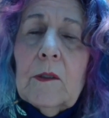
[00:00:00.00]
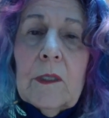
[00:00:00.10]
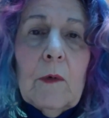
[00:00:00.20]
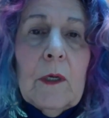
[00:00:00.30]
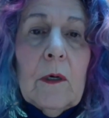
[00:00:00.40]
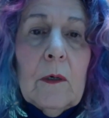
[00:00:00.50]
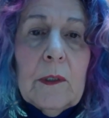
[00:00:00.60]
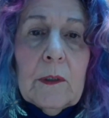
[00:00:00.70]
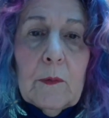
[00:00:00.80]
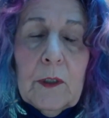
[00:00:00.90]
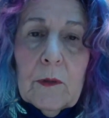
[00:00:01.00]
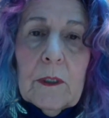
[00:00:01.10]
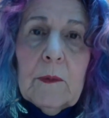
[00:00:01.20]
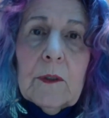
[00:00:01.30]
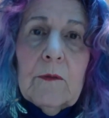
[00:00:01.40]
She said, we
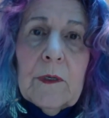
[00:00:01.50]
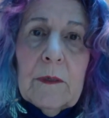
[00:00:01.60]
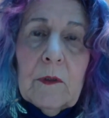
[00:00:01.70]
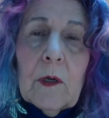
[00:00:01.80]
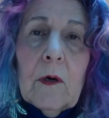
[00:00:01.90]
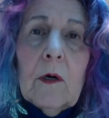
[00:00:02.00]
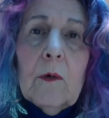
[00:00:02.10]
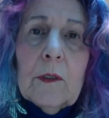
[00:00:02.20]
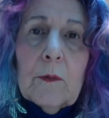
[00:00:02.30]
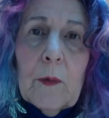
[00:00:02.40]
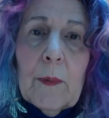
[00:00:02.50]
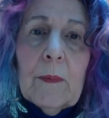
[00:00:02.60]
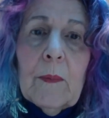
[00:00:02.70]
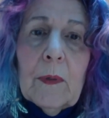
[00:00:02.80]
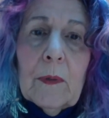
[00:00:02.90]
trauma survivors always
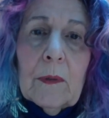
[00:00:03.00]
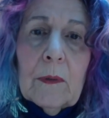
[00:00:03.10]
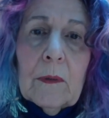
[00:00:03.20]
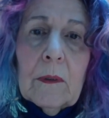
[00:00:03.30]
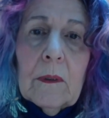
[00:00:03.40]
remember